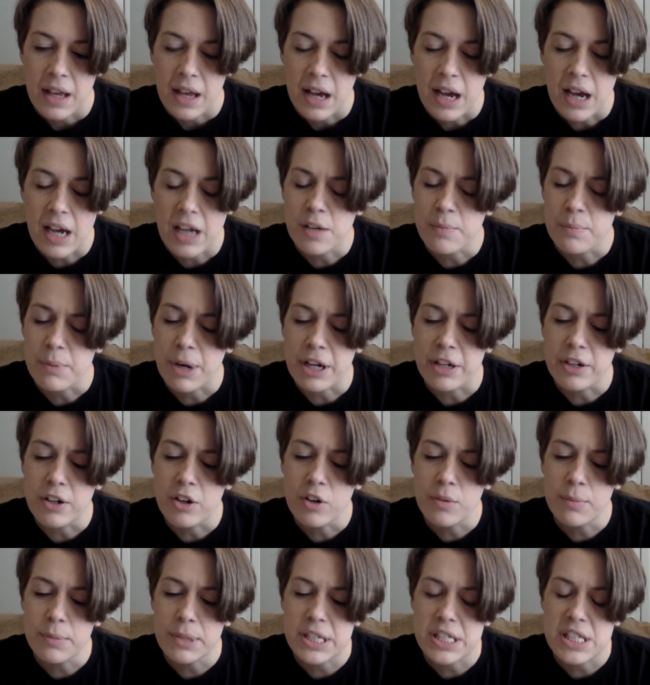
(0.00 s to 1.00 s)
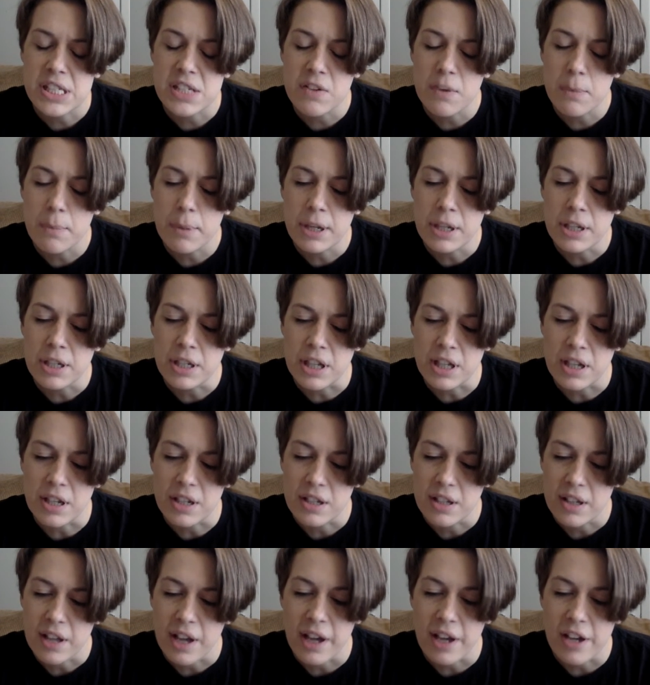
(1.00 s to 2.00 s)
I am by no means of opinion,
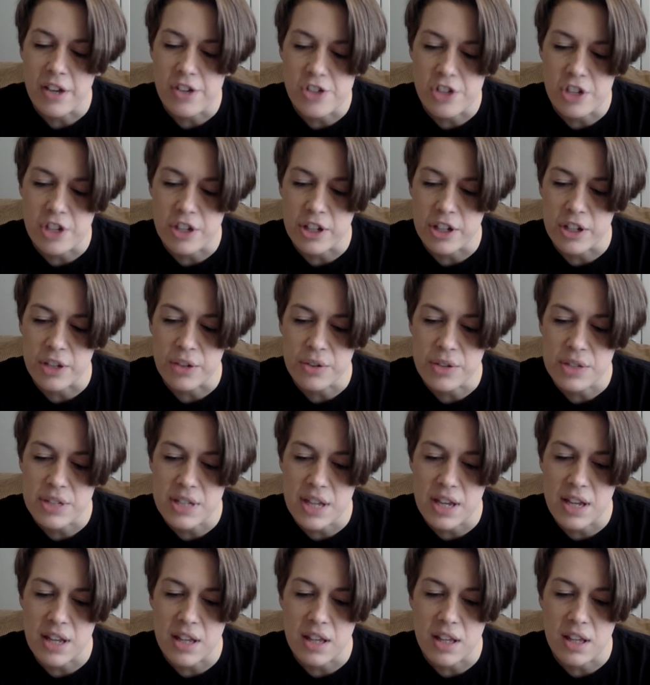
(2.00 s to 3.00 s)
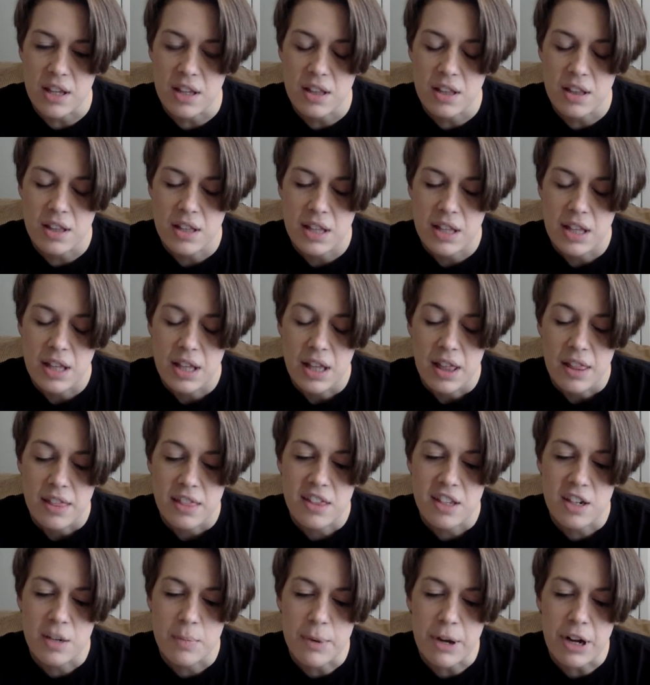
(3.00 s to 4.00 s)
I assure you, said he,
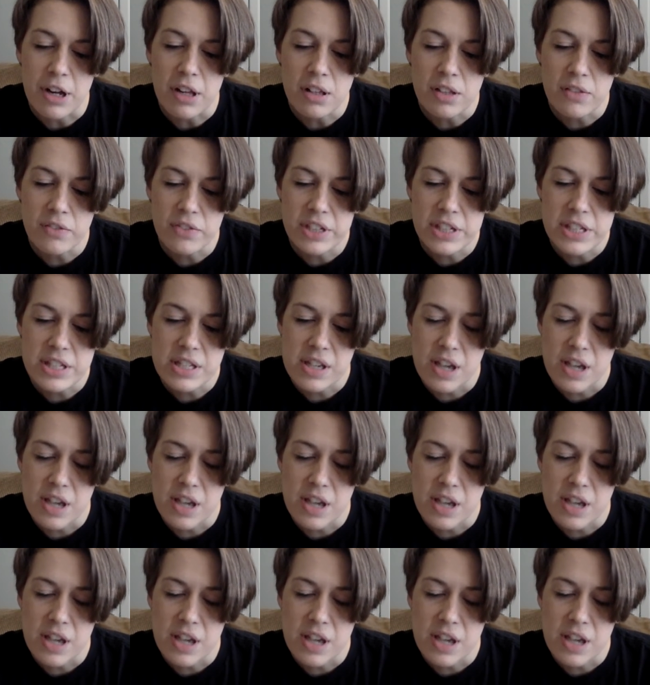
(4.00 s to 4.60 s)
that a ball of this